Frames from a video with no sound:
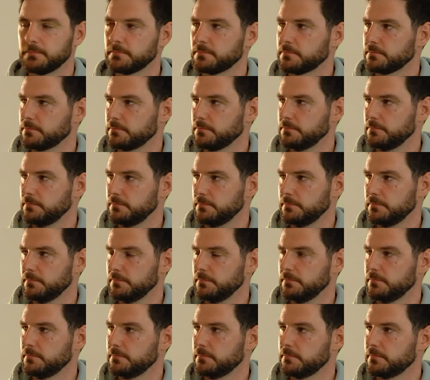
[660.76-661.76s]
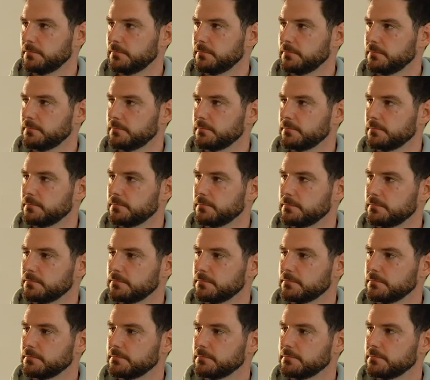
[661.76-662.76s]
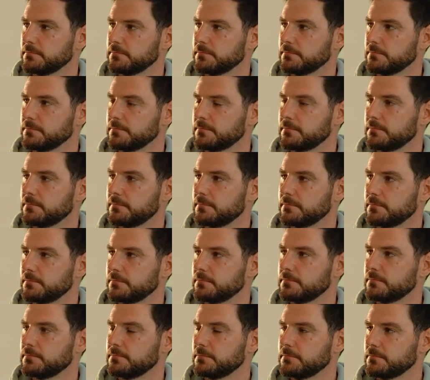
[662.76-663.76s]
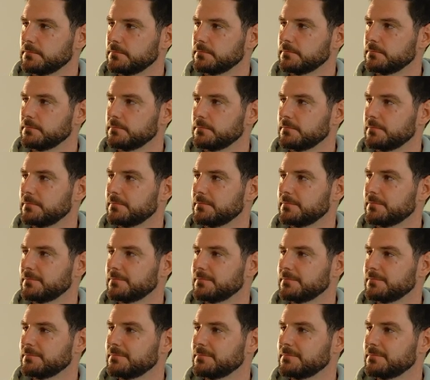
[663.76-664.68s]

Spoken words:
(not speaking)